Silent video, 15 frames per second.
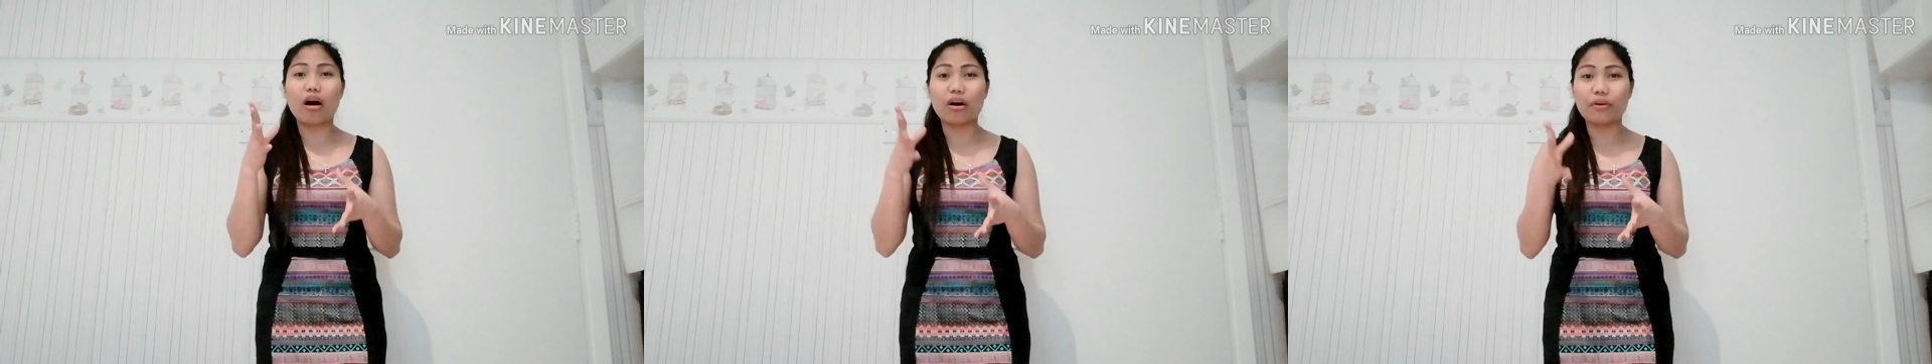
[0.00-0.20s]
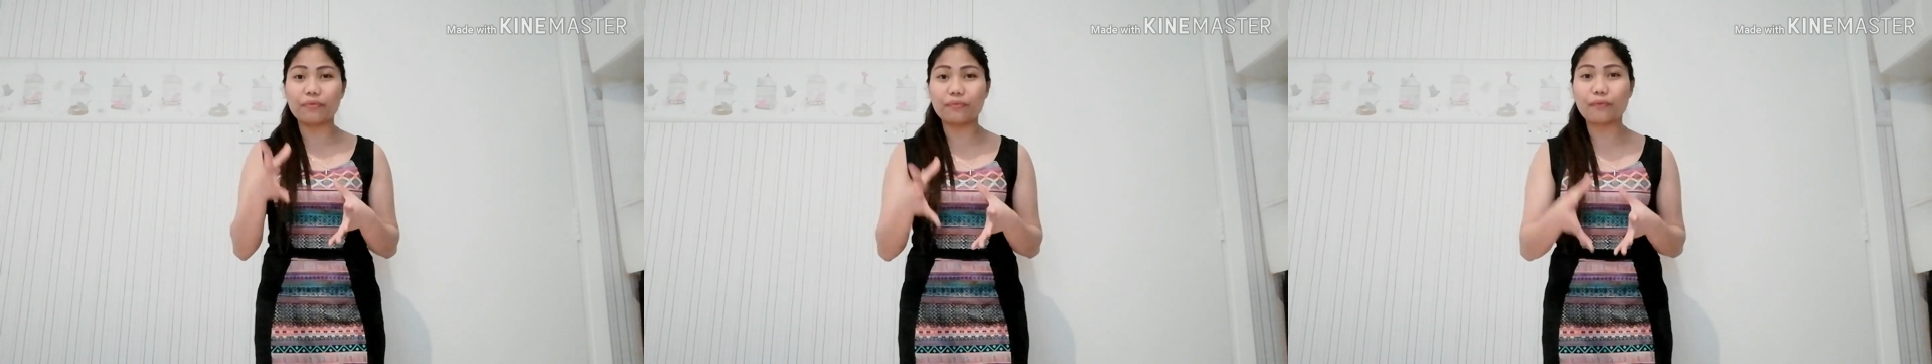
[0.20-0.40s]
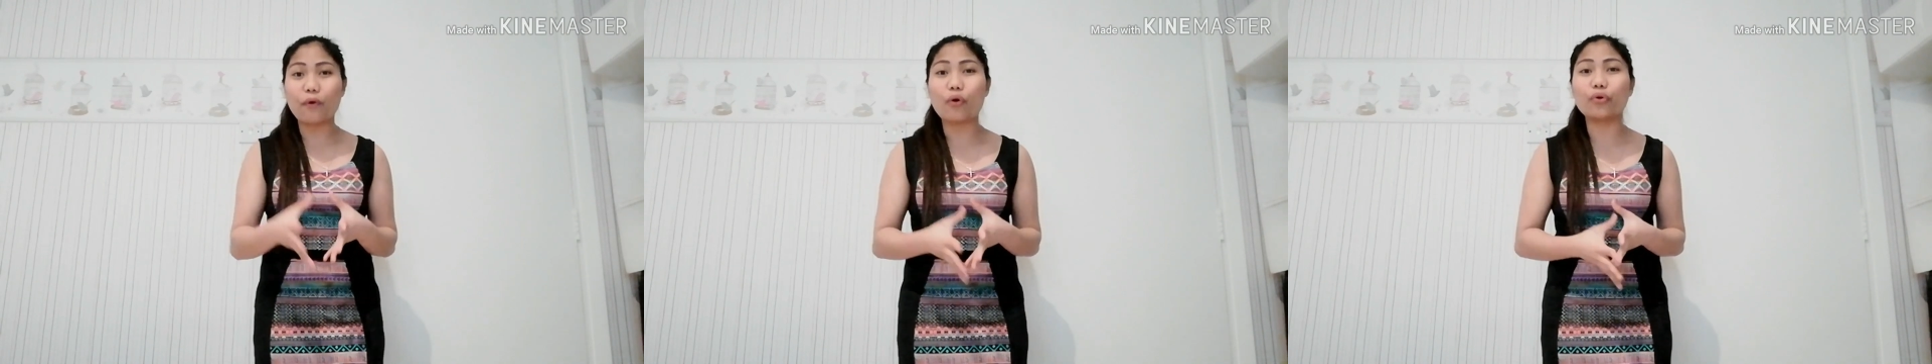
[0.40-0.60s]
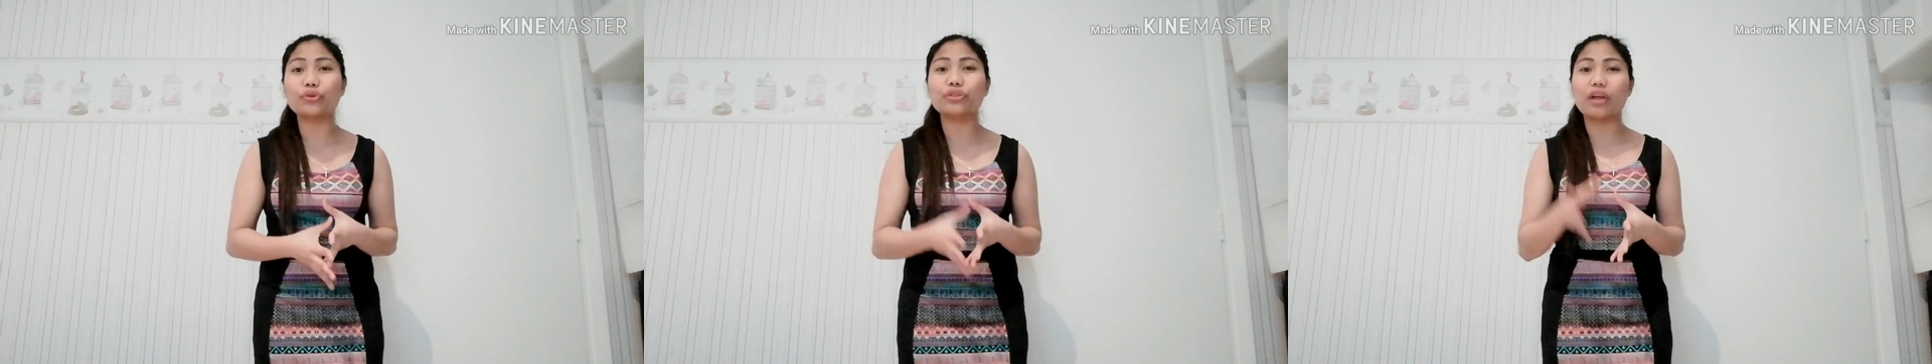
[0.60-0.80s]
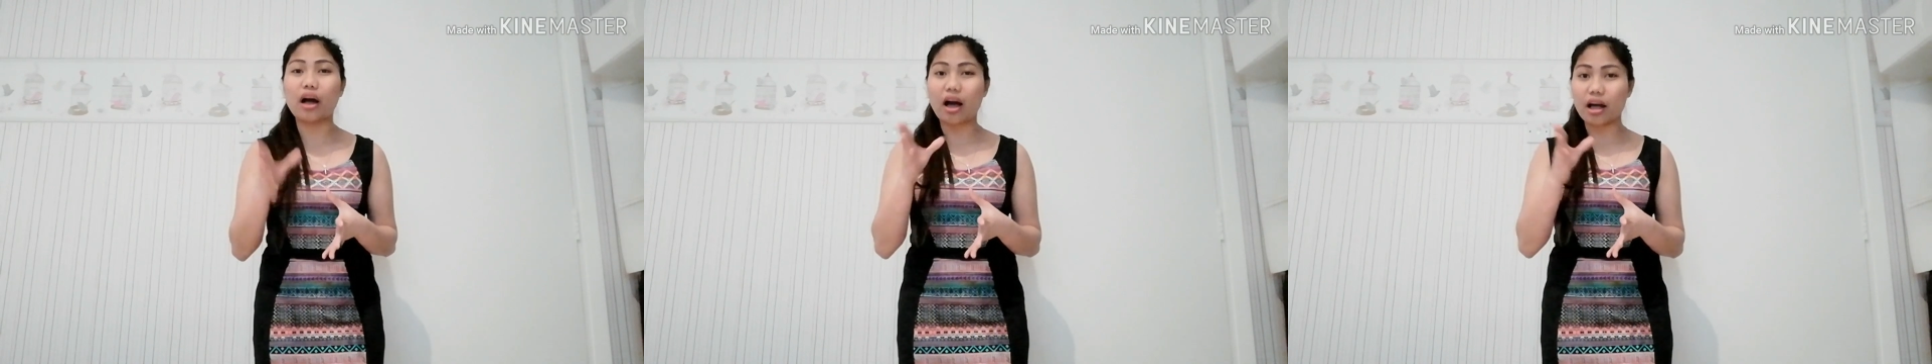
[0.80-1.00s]
our
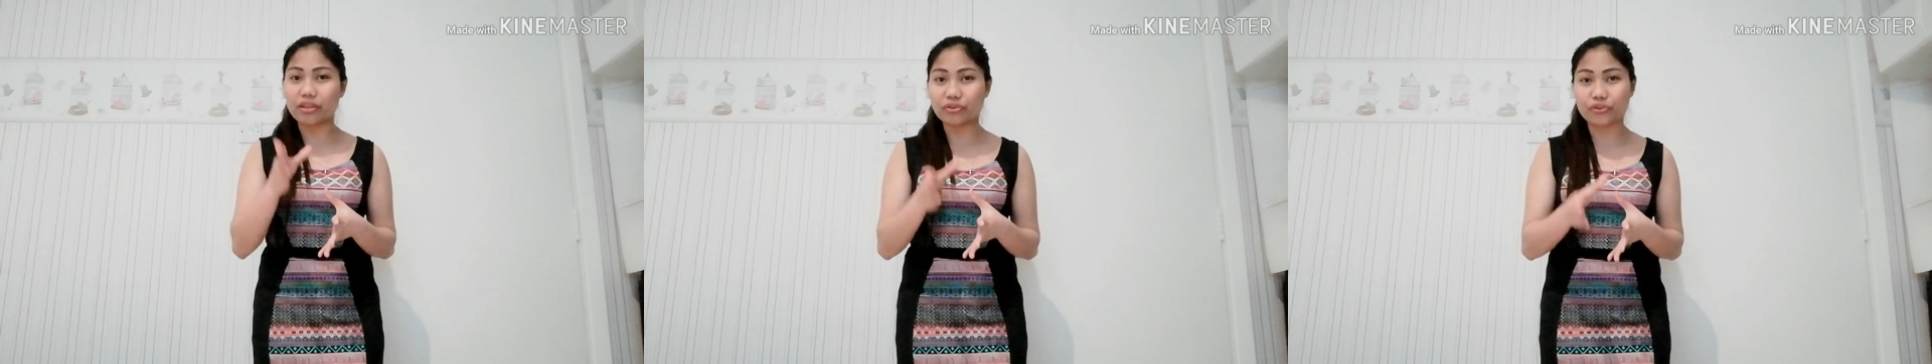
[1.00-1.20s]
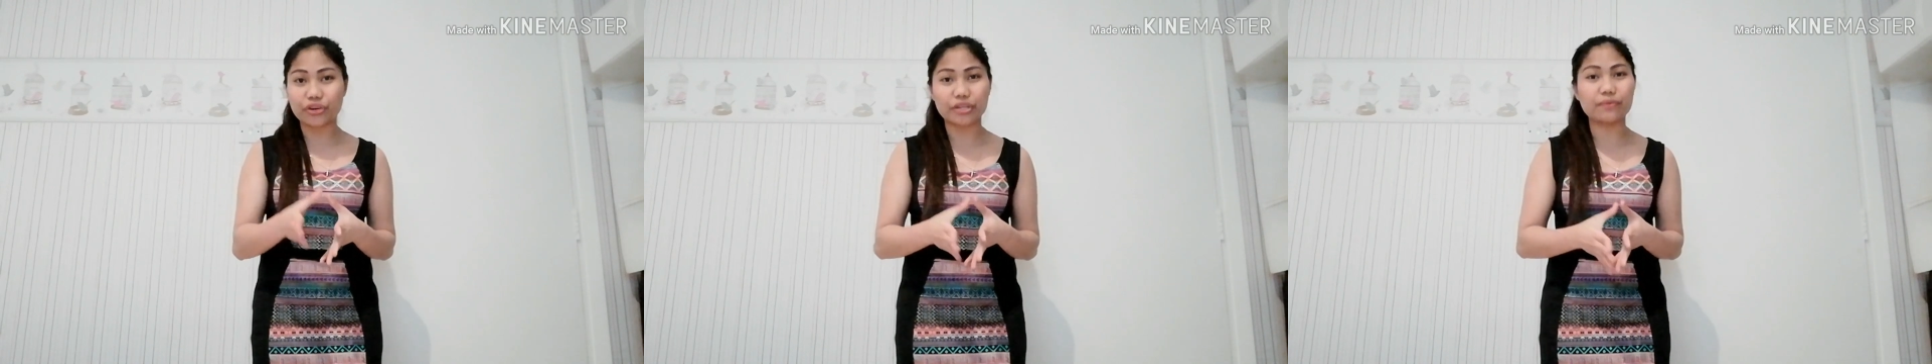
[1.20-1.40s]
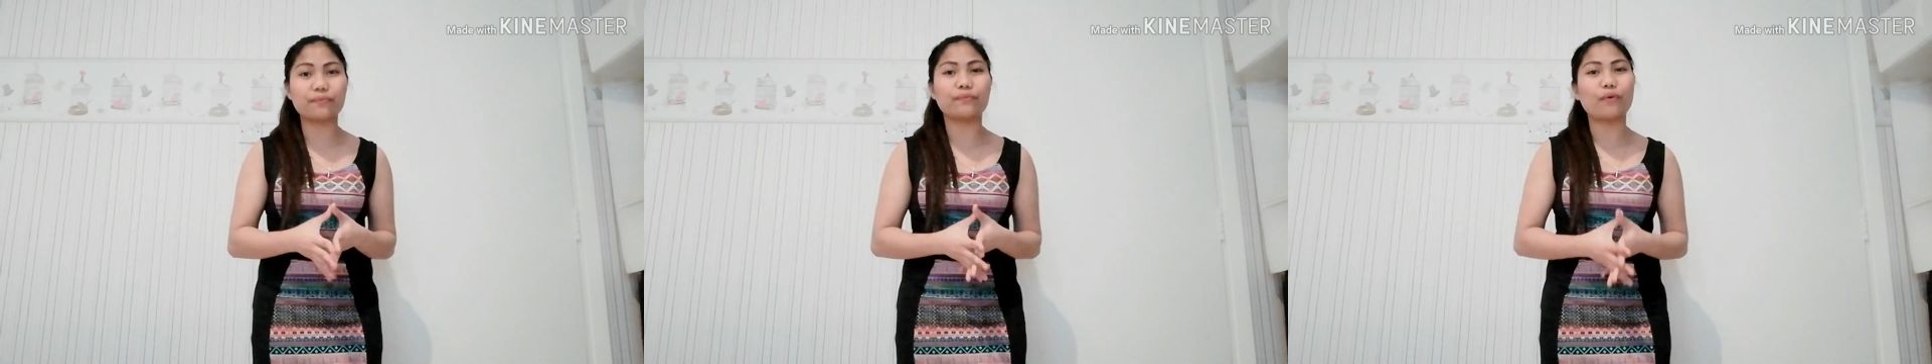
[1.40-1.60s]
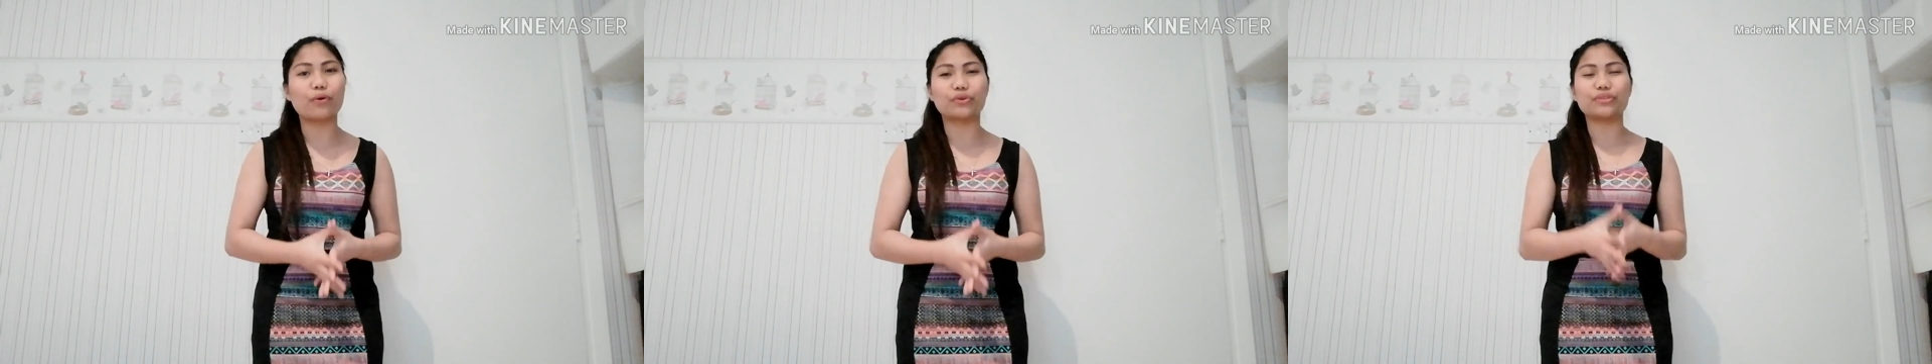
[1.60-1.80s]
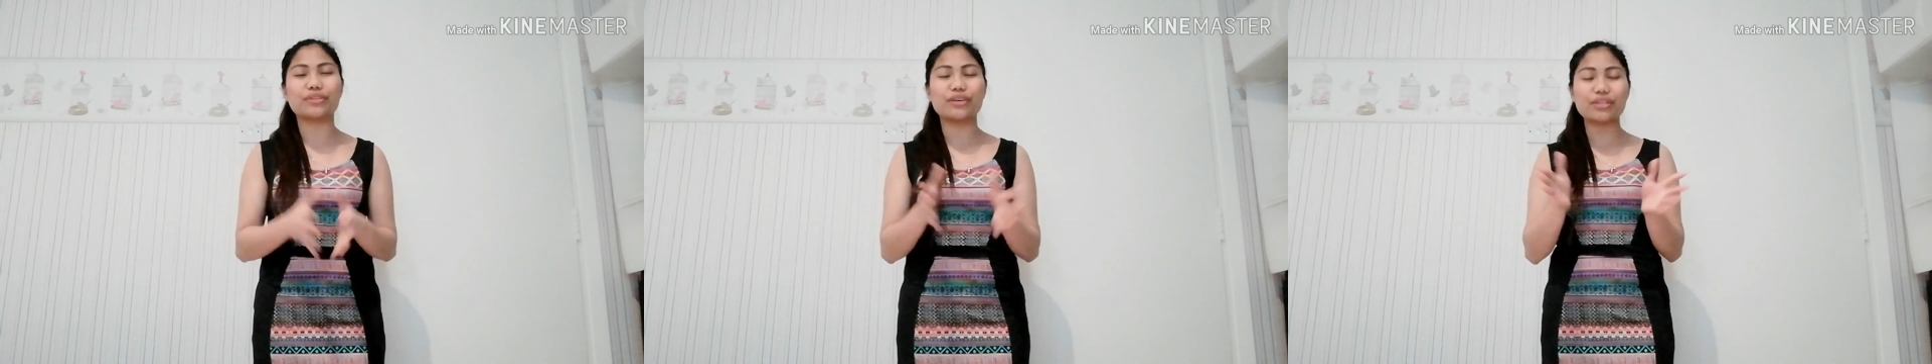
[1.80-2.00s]
phone, Android phone?